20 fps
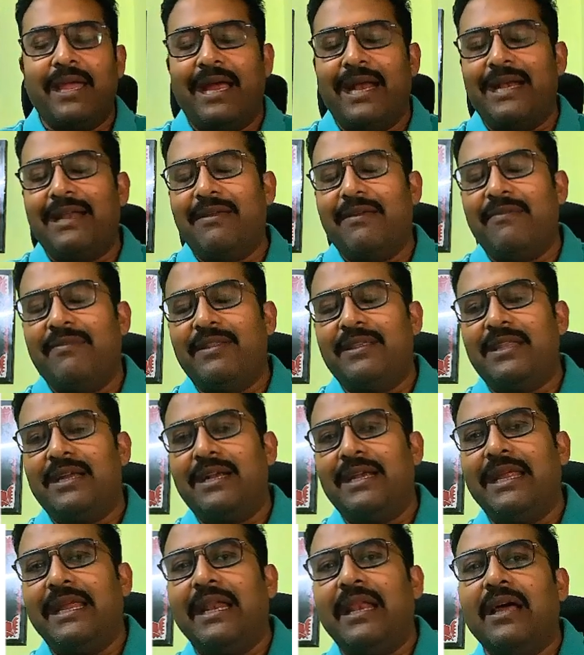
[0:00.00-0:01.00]
and even the
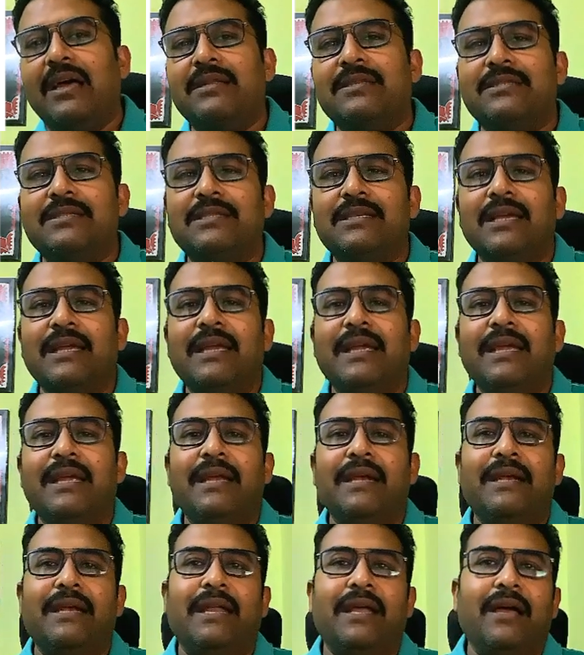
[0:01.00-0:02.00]
dealers
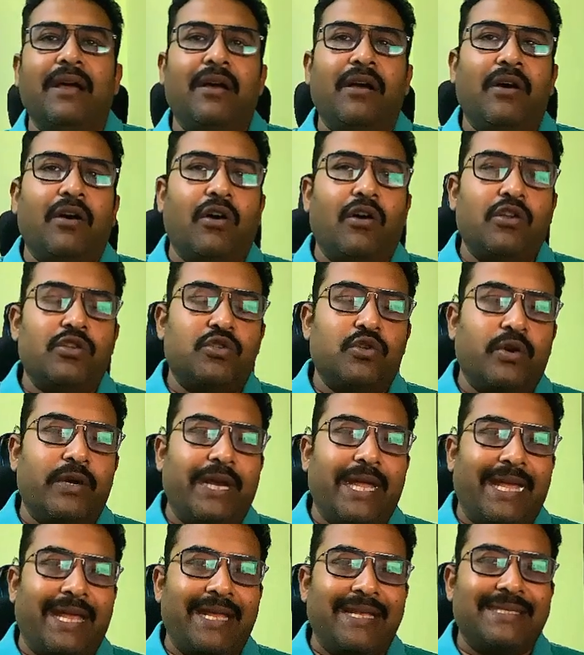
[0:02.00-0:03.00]
also
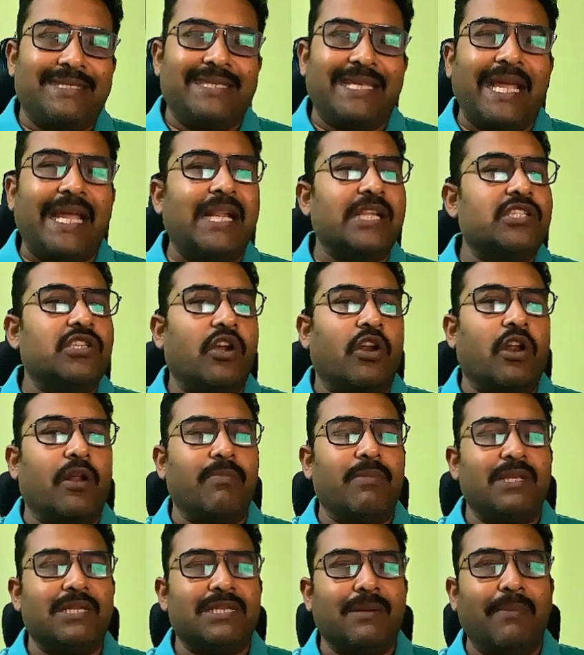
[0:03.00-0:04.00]
taking sales order
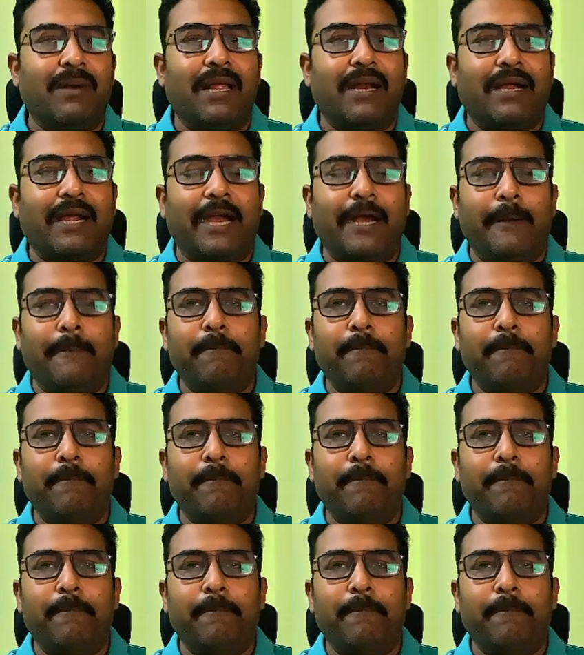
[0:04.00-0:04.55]
of the similar kind.